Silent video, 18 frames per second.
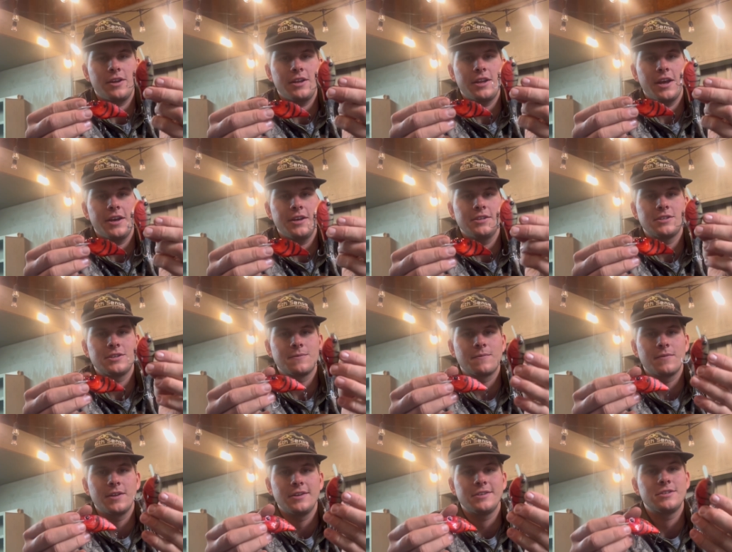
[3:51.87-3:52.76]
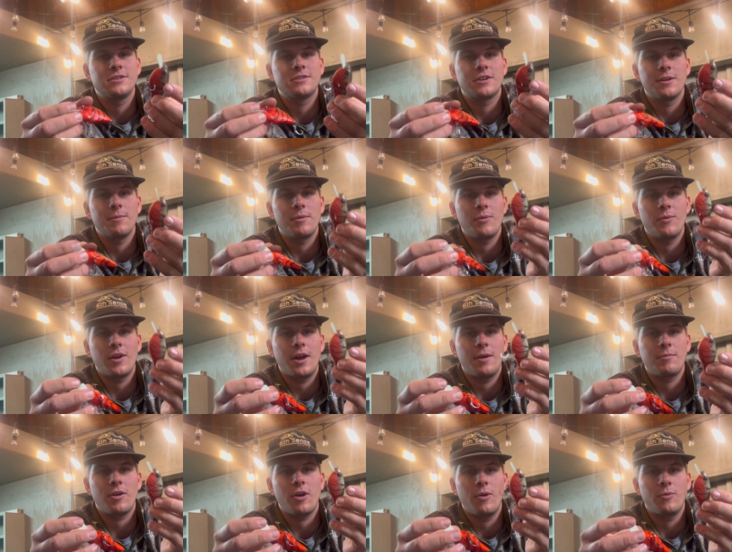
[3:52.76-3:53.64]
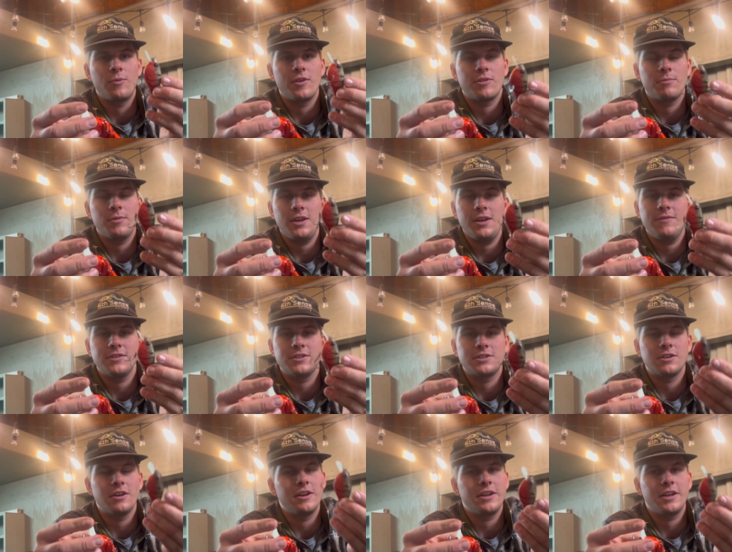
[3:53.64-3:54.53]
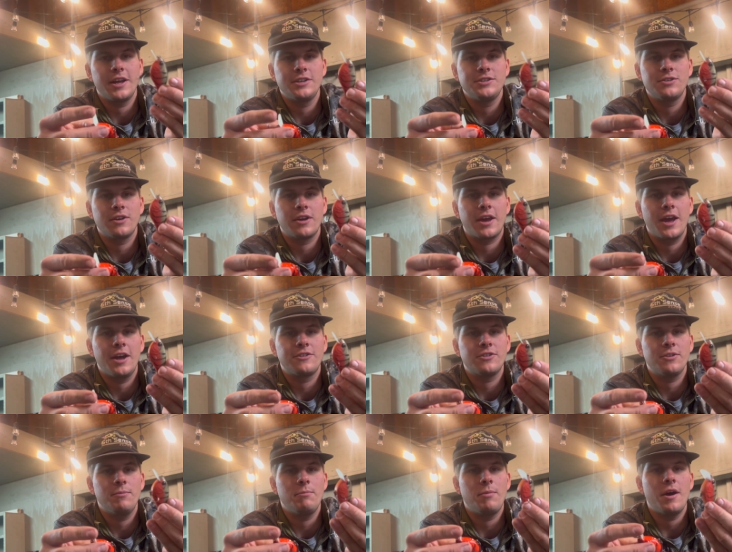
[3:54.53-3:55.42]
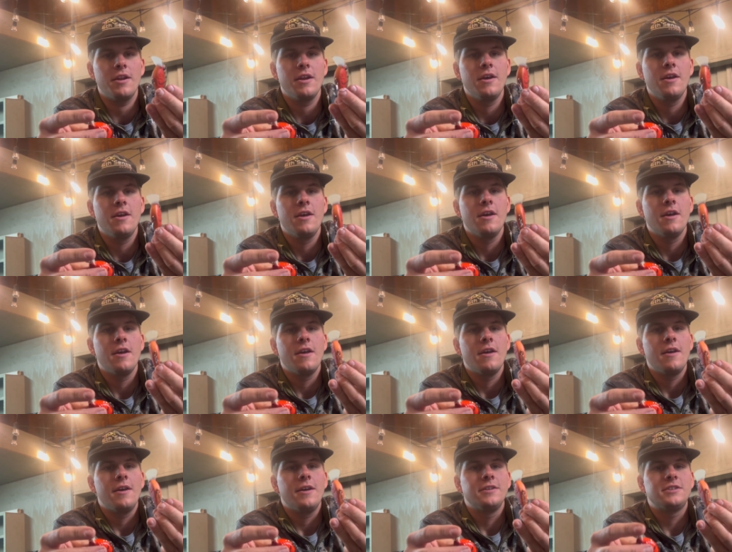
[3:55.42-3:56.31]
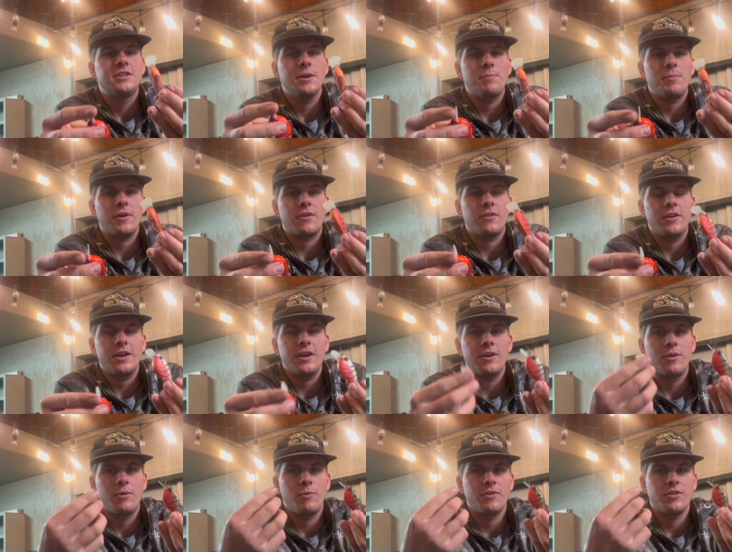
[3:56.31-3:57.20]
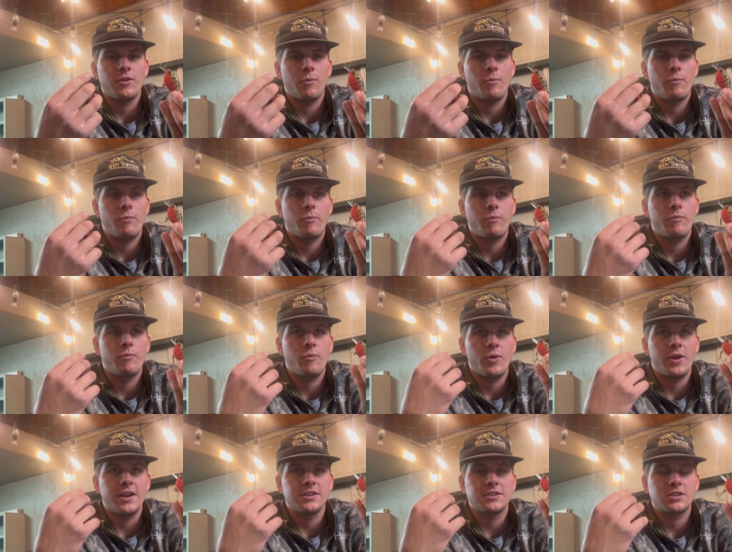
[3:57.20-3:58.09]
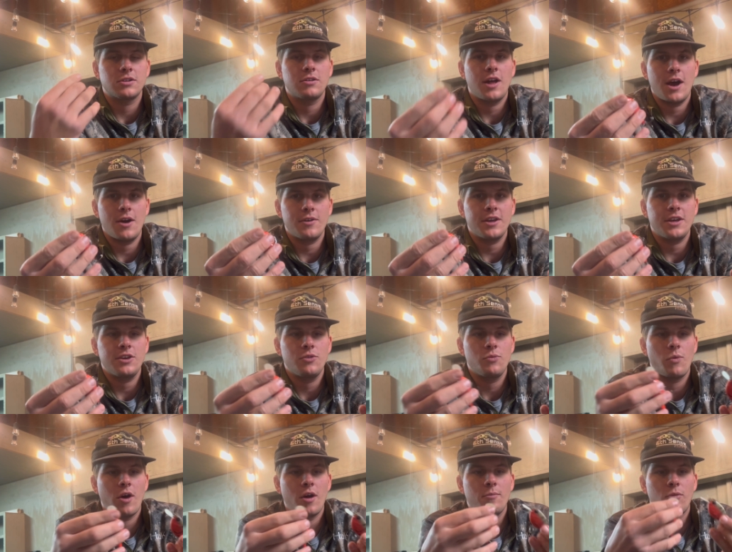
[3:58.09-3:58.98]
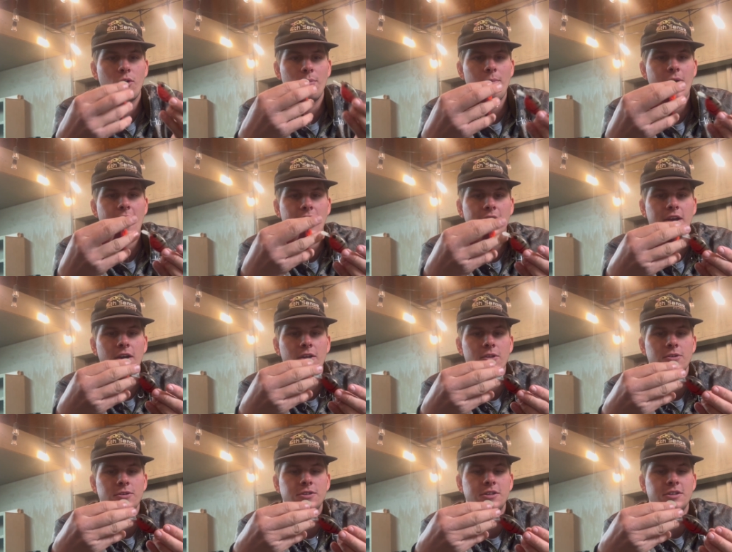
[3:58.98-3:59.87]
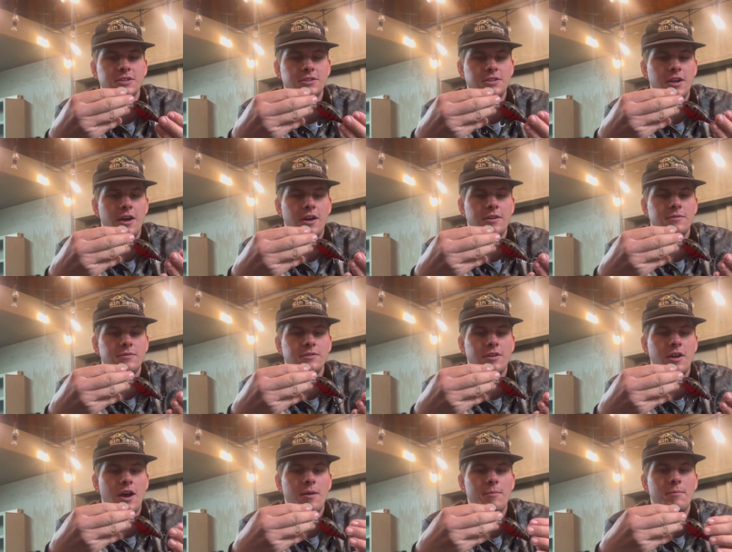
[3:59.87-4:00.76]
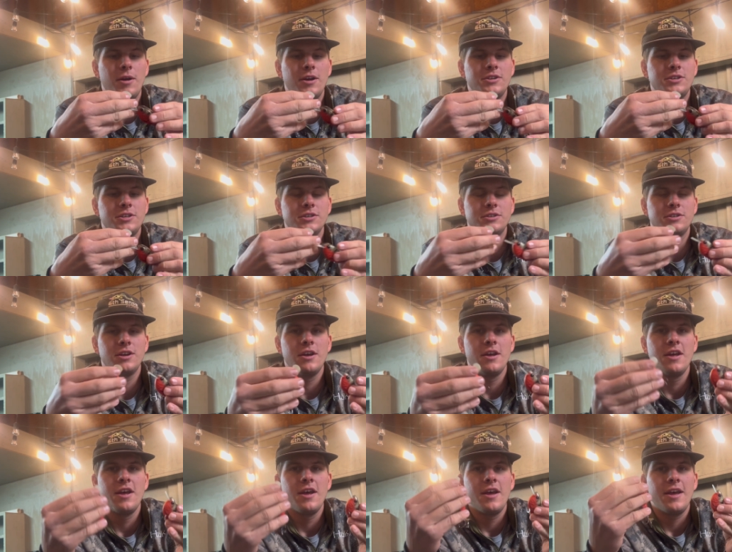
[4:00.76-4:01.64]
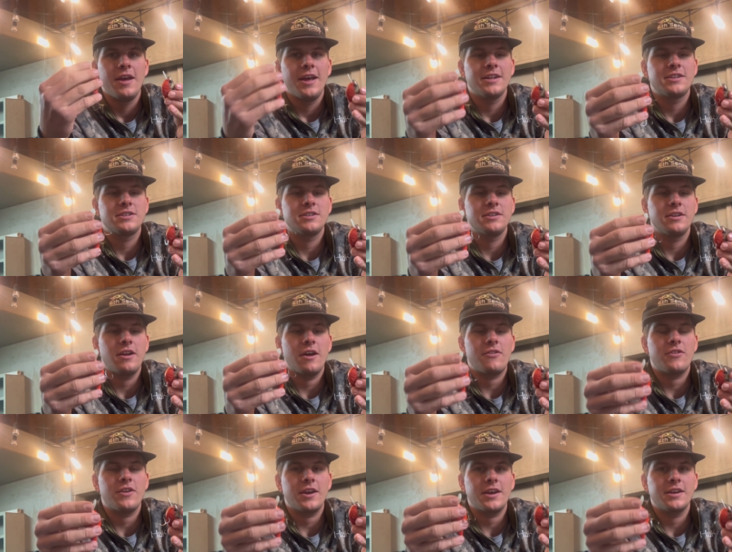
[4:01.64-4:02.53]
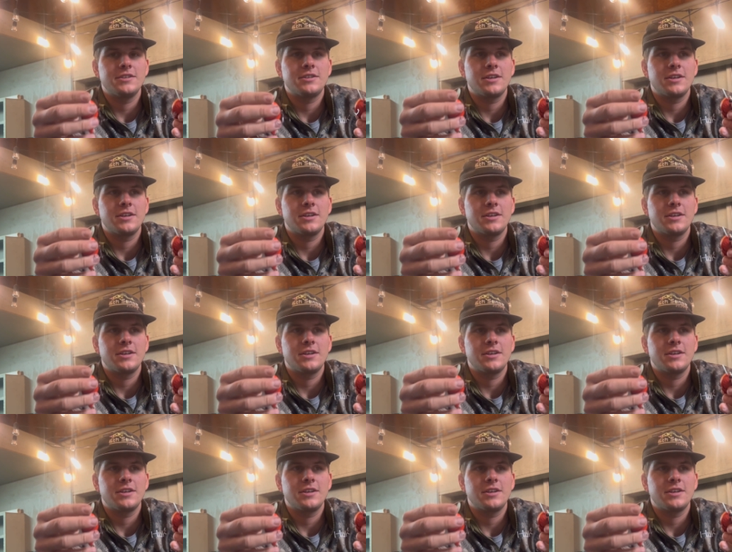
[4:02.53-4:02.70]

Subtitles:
days, this is going to be what I'm going with. Even sunny days you can catch them, but typically when it's cloudy, you want more matte colors, because not much is, nothing is